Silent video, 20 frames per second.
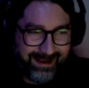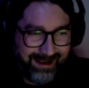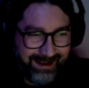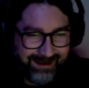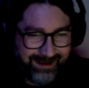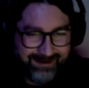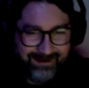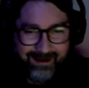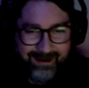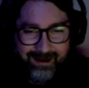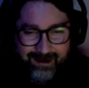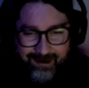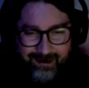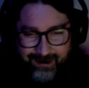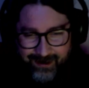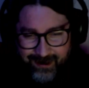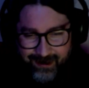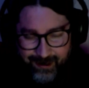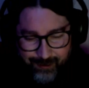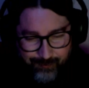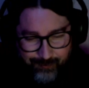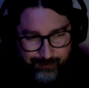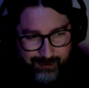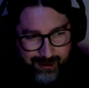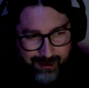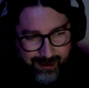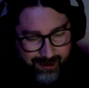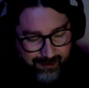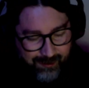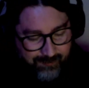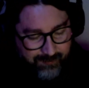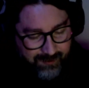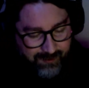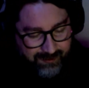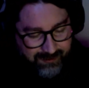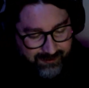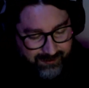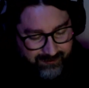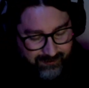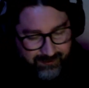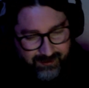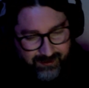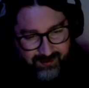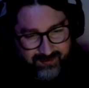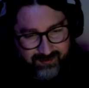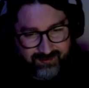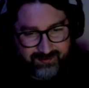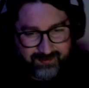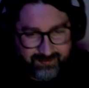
And I'm curious